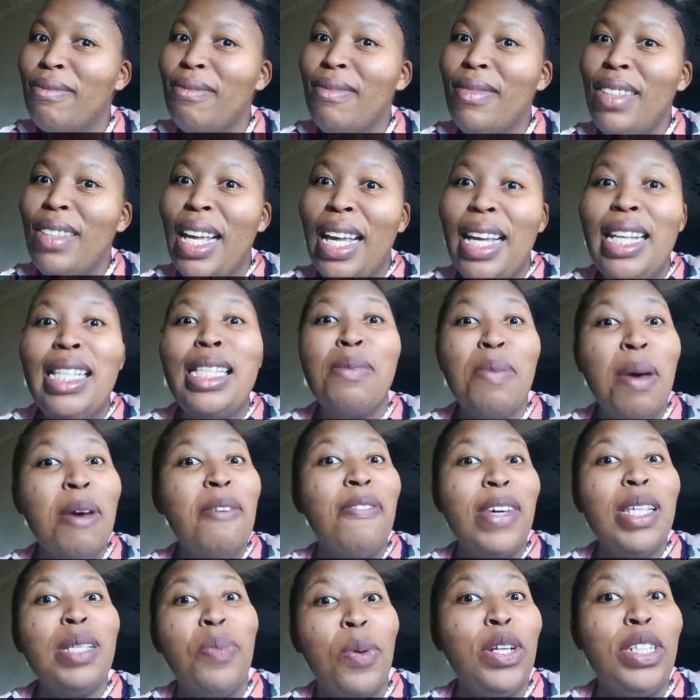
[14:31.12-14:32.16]
it's my first
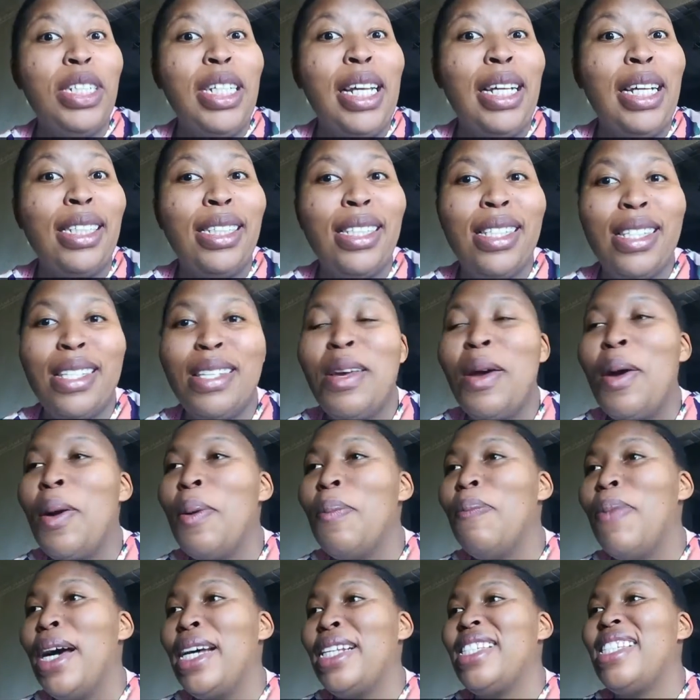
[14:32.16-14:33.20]
project? But
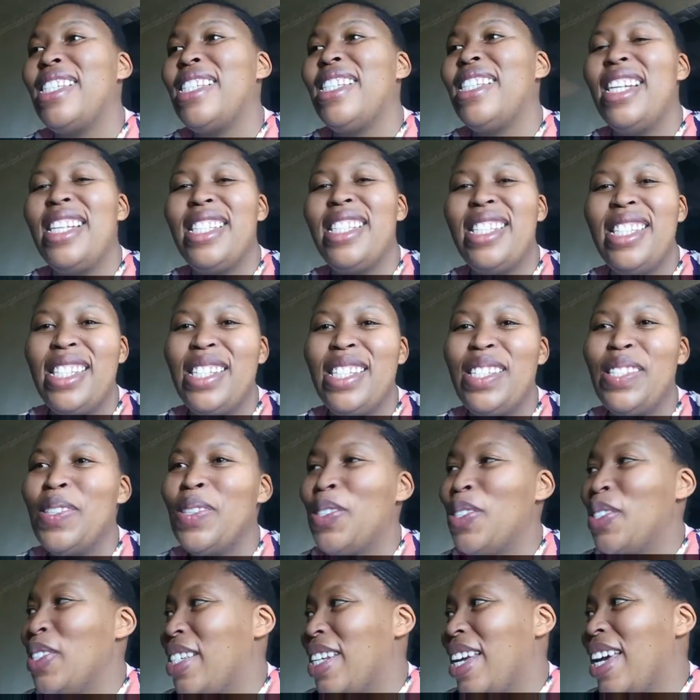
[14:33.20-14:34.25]
let's see. So
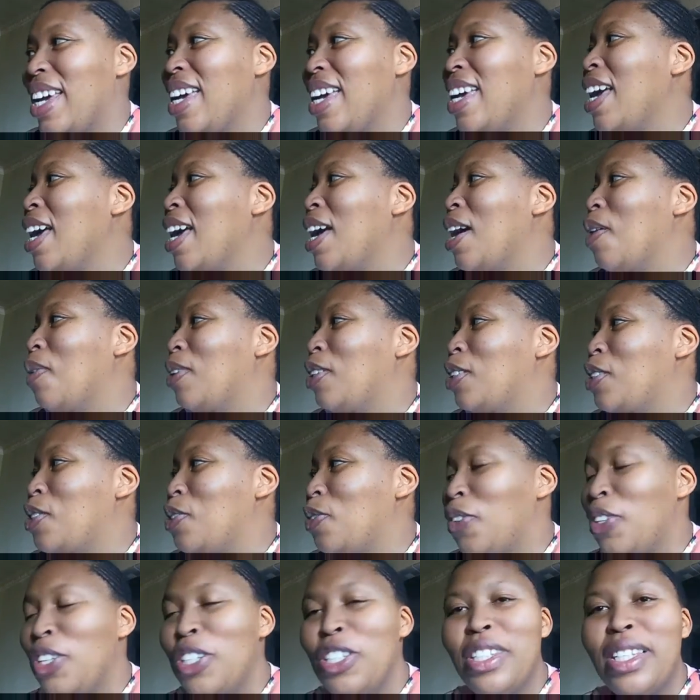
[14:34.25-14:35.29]
today I want to finish
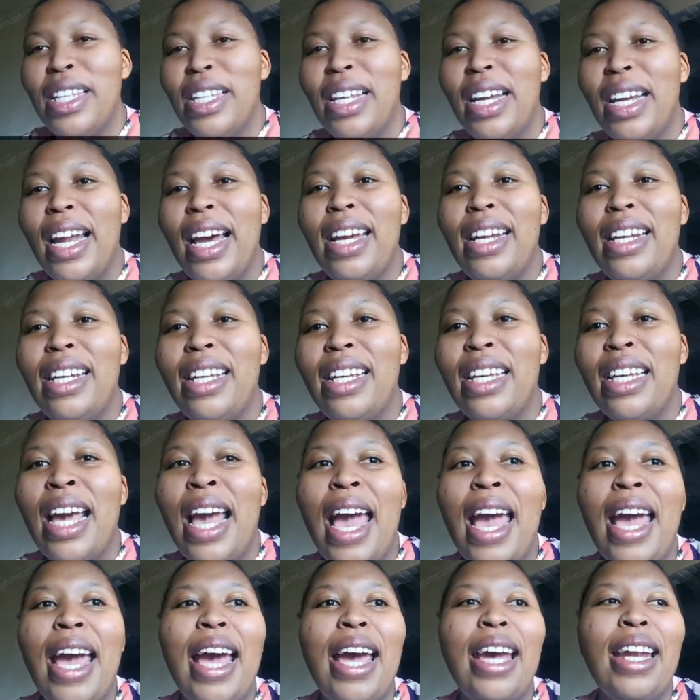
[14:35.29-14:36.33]
the lining
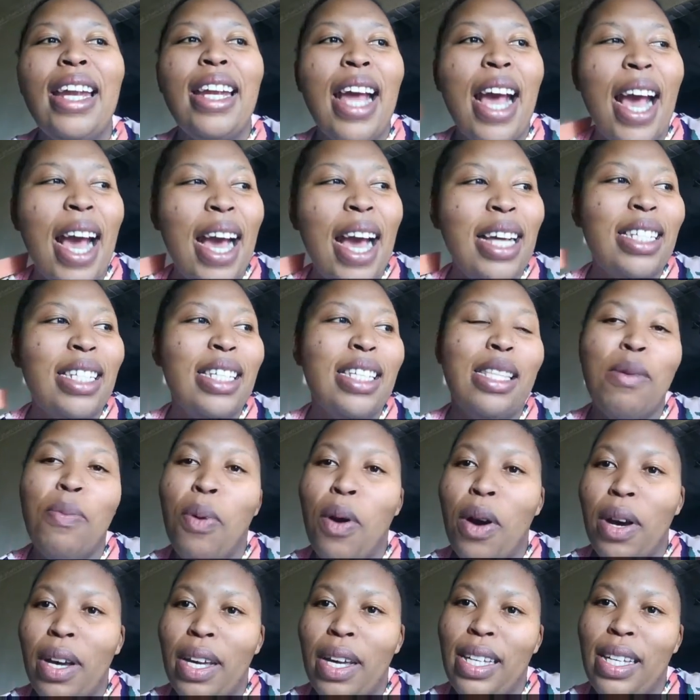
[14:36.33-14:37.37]
and add the
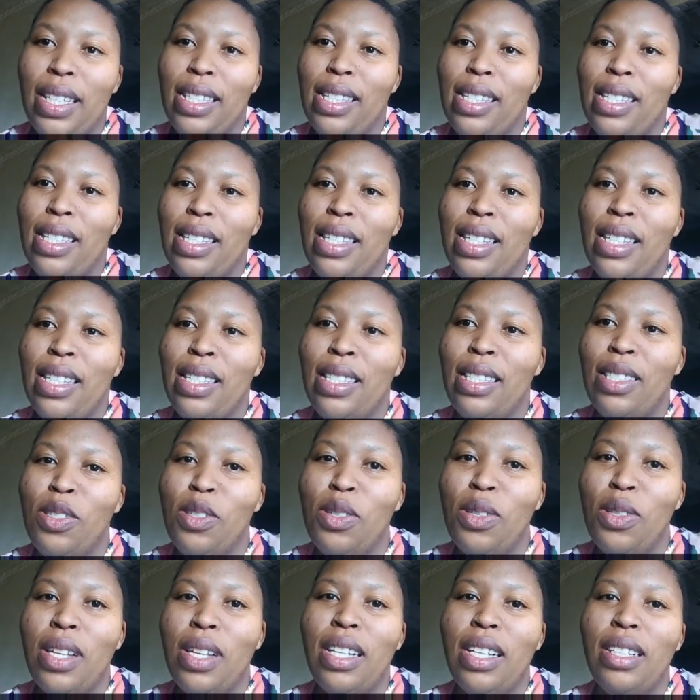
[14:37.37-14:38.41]
pockets.
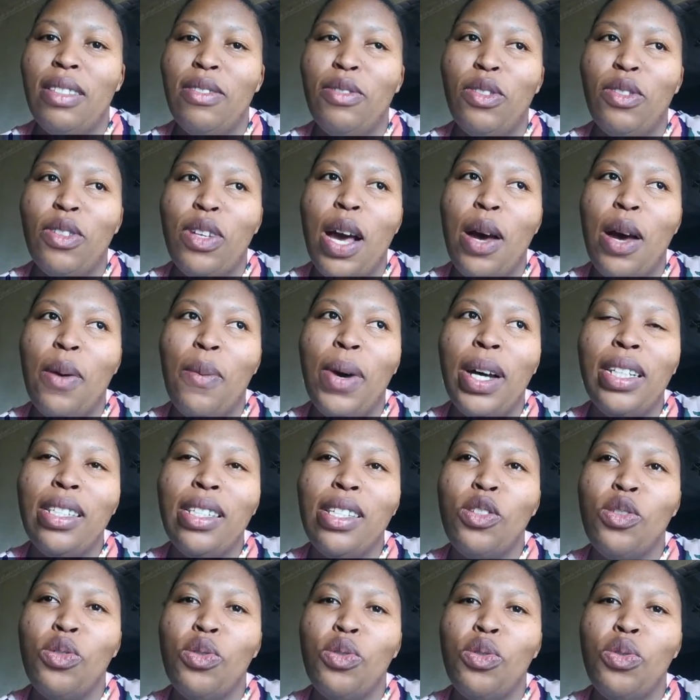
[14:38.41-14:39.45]
I want to
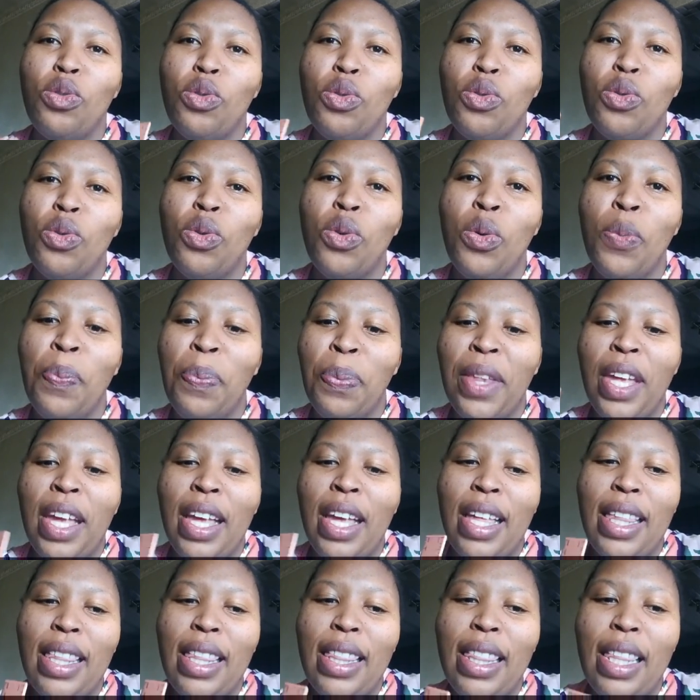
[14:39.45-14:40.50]
do
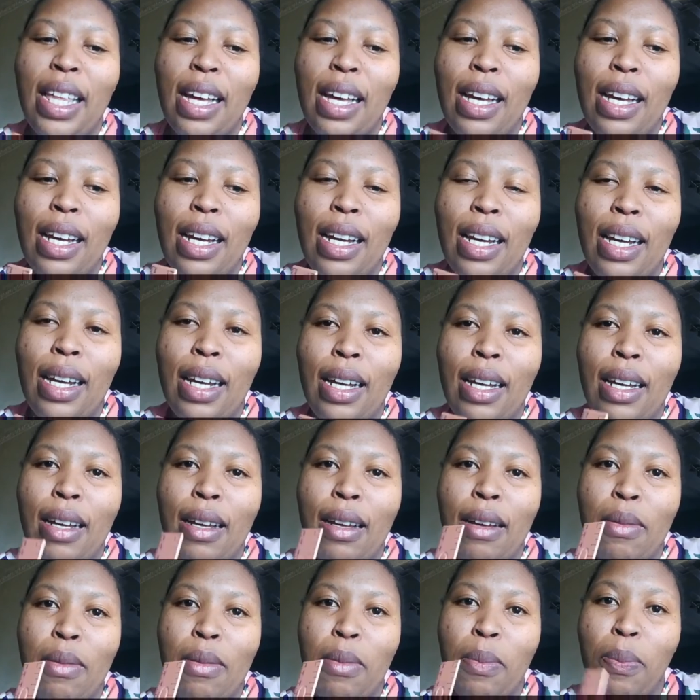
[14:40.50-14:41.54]
the
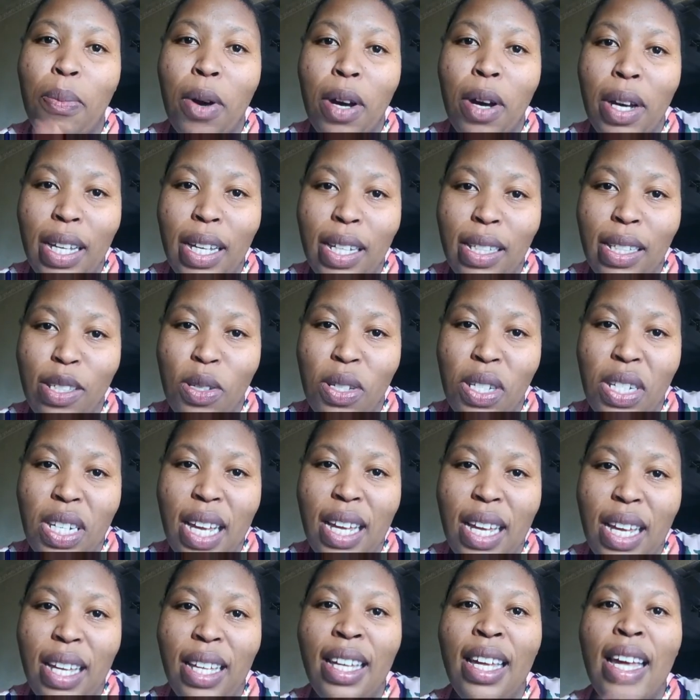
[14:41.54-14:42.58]
pockets today,
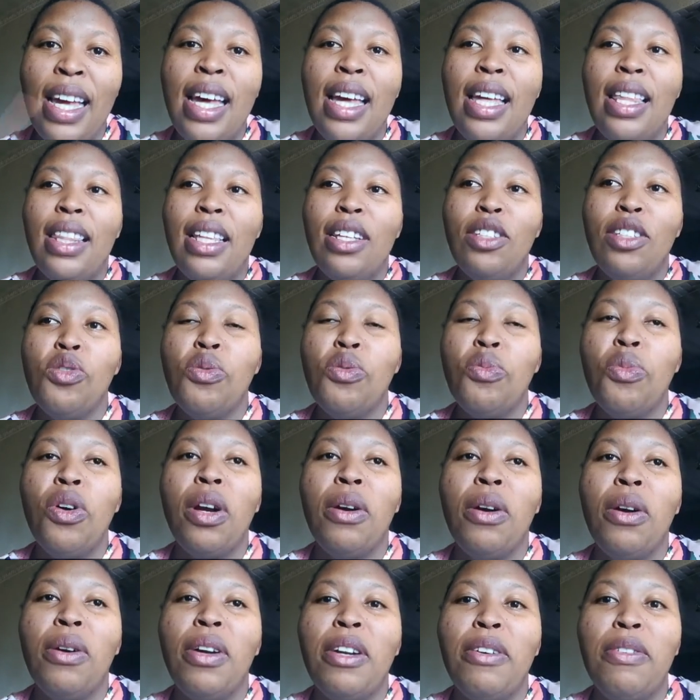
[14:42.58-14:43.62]
then tomorrow I want
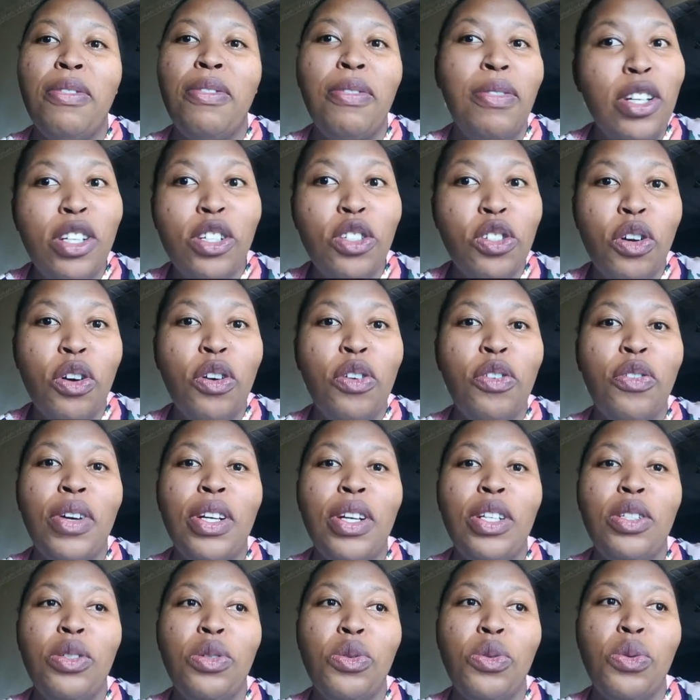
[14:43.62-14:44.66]
to finish off and
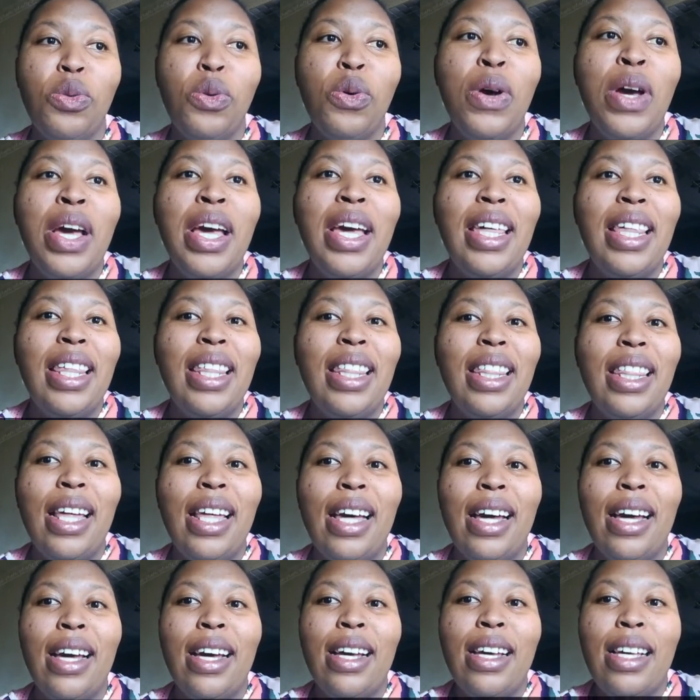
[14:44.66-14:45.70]
do the
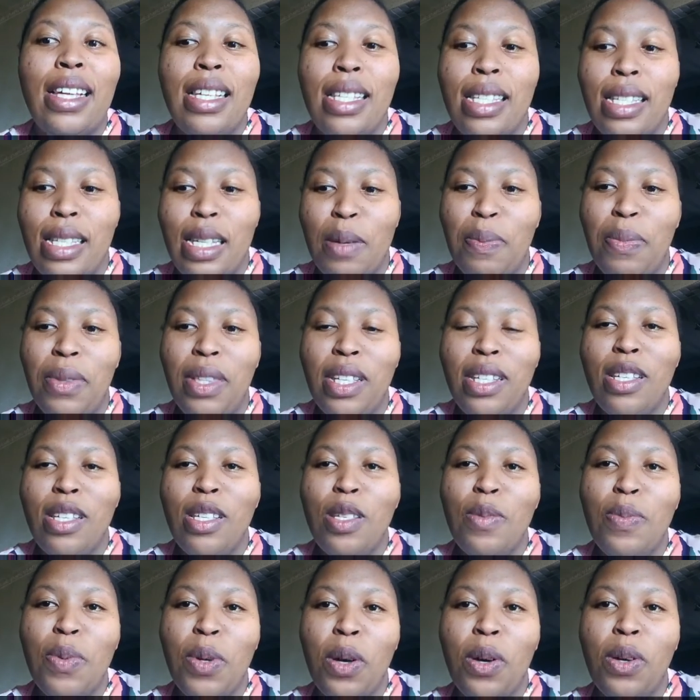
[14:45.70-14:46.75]
zip. This is
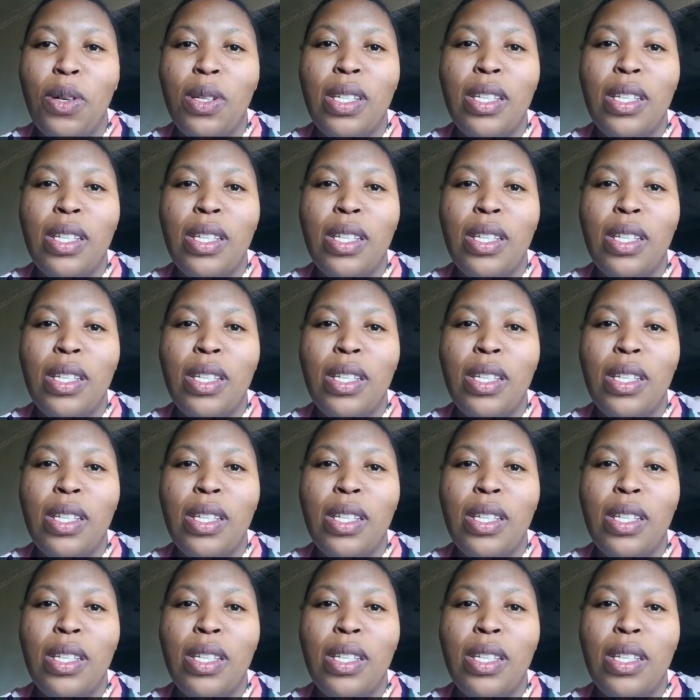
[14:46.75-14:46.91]
because